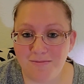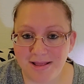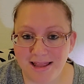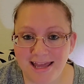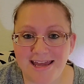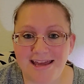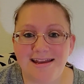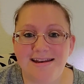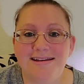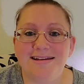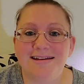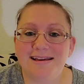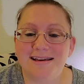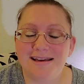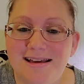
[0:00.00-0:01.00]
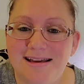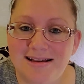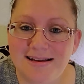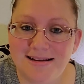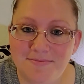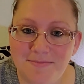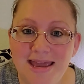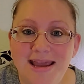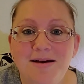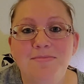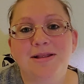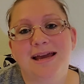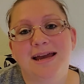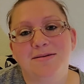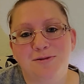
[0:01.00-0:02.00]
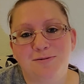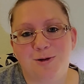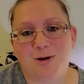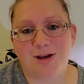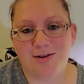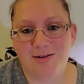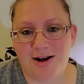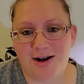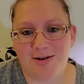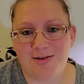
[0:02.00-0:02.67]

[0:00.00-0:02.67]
plan, make a plan before you go.